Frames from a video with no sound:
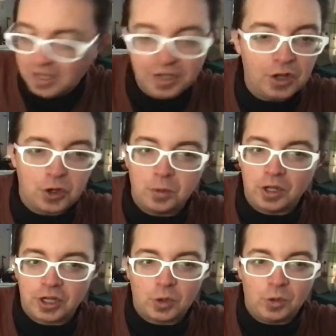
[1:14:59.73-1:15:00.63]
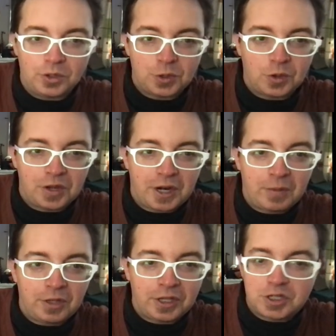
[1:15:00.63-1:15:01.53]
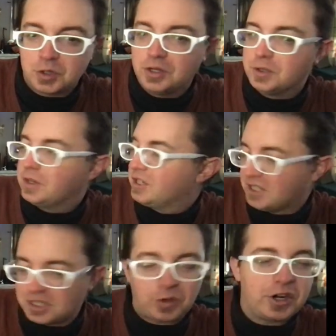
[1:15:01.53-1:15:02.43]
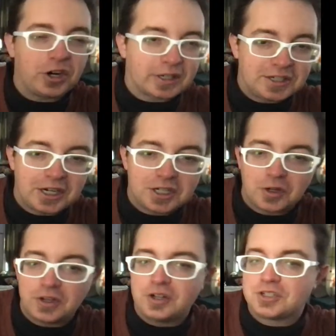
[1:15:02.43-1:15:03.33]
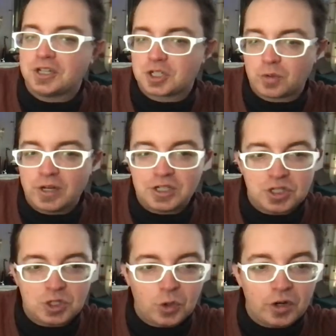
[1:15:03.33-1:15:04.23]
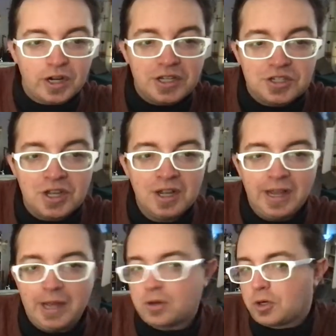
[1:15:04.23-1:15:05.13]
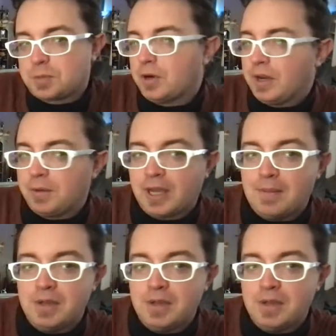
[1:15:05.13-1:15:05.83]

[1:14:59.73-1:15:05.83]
Another really cool tour that I really enjoy doing. Such great architecture there, such great stories. And of course, we we got